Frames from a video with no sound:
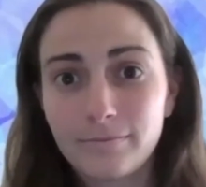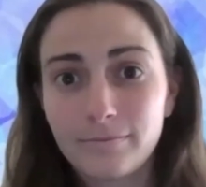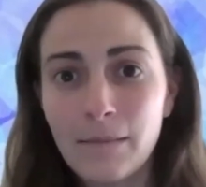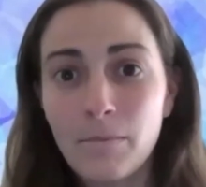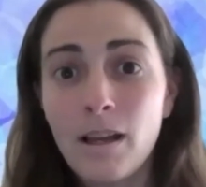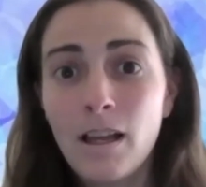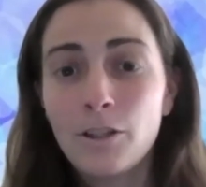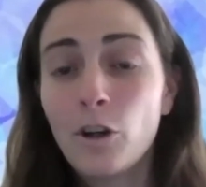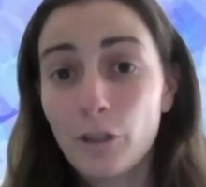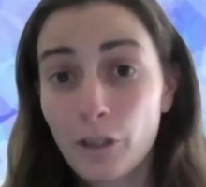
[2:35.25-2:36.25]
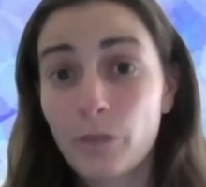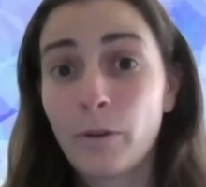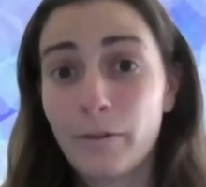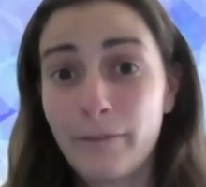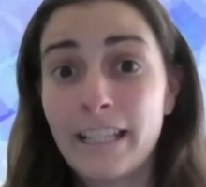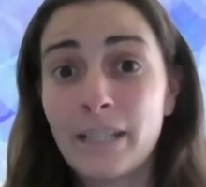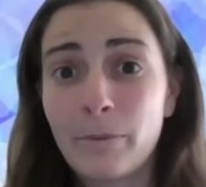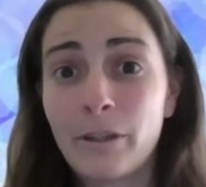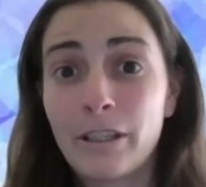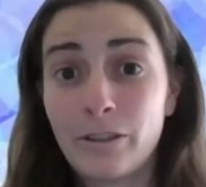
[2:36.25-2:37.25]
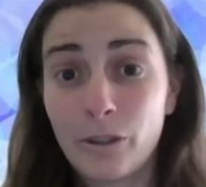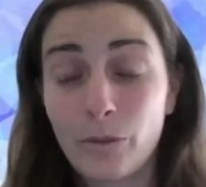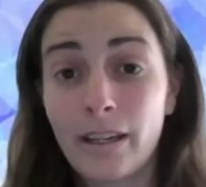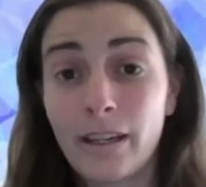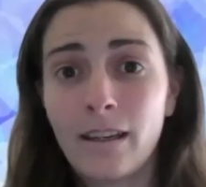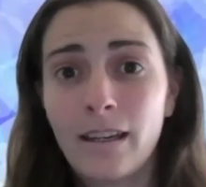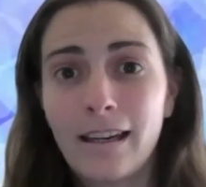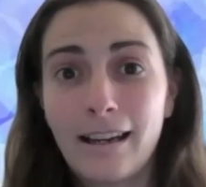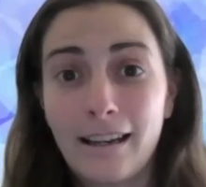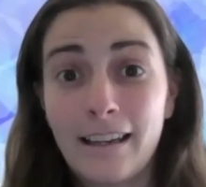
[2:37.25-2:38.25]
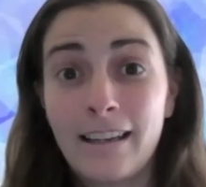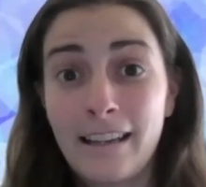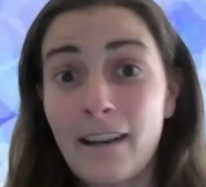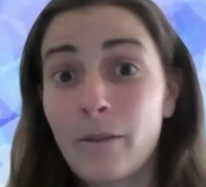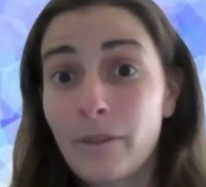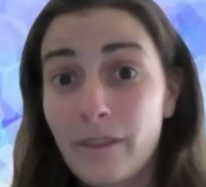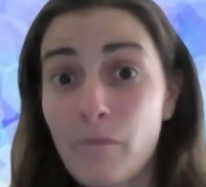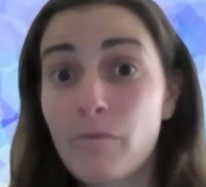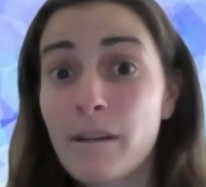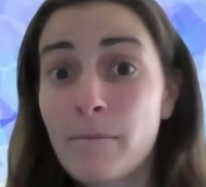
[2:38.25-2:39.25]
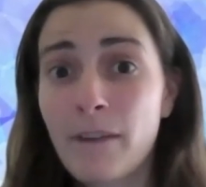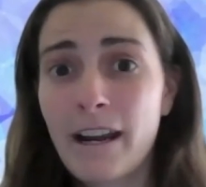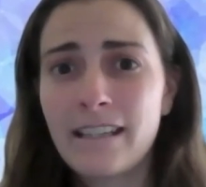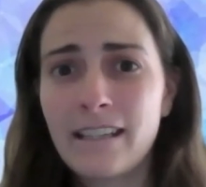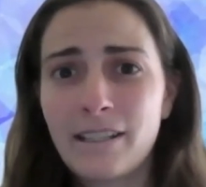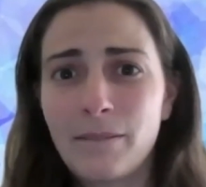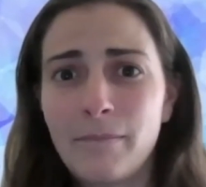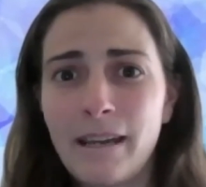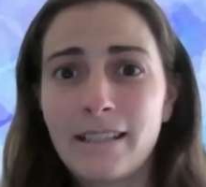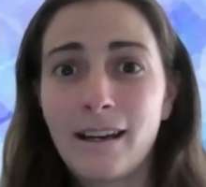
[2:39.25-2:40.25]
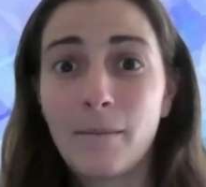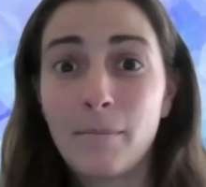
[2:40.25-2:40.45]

um, not just what Facebook is doing uh, and now with their rebranding to Meta,